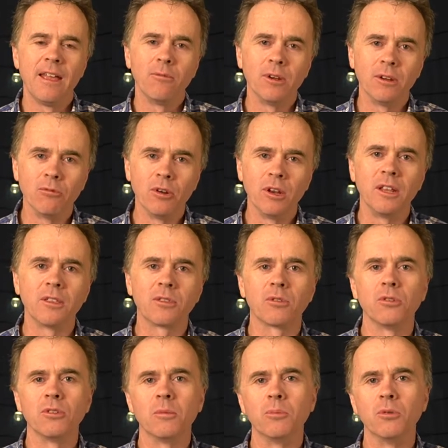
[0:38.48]
We're reading
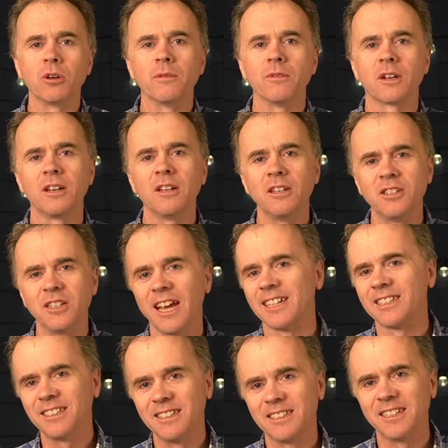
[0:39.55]
through the book of
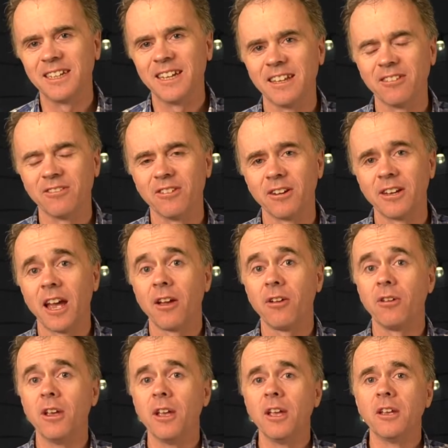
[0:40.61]
Ecclesiastes together, and I
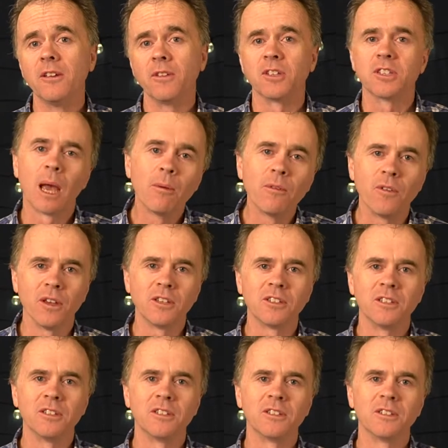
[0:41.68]
know for some of
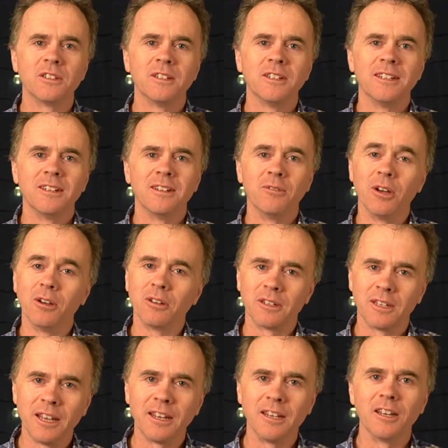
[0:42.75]
us it's, well,
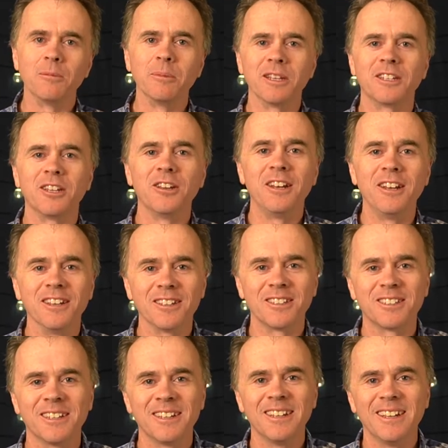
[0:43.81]
getting a little bit
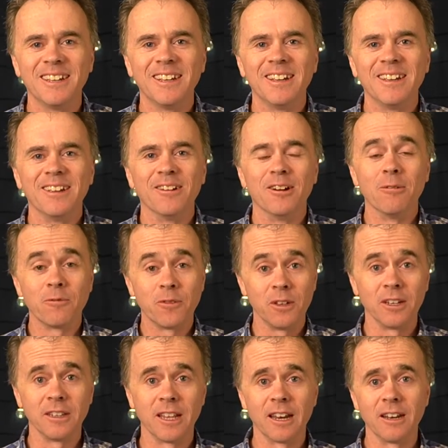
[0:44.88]
tedious. I'm
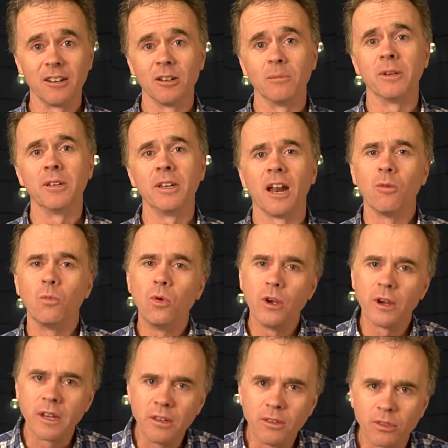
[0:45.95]
feeling that a little bit, you know,
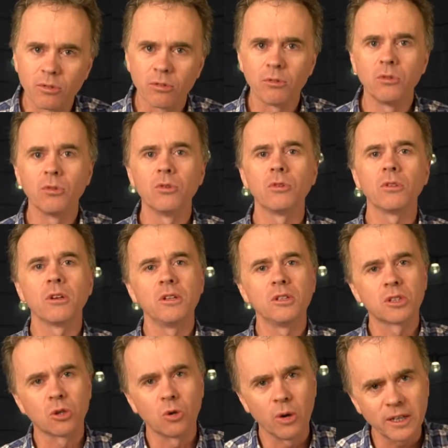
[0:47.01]
working through all
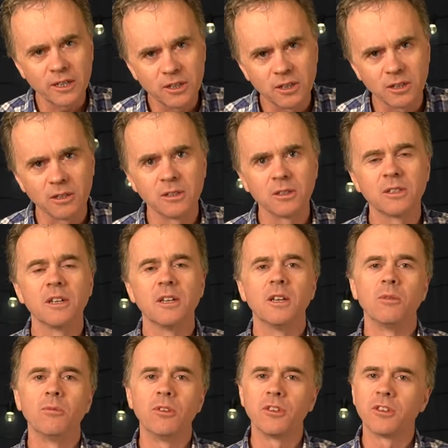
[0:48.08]
these questions
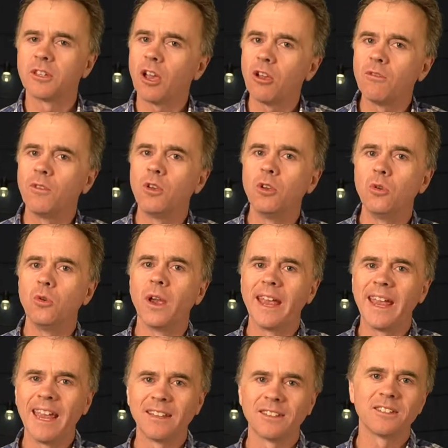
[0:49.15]
with so few
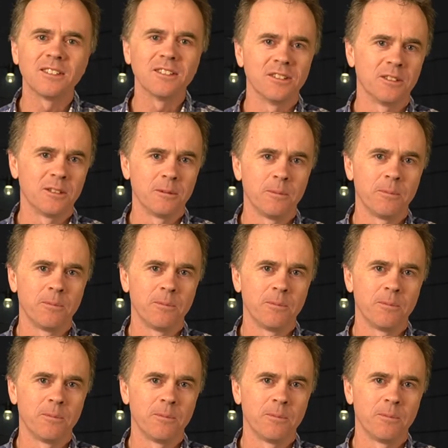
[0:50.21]
answers.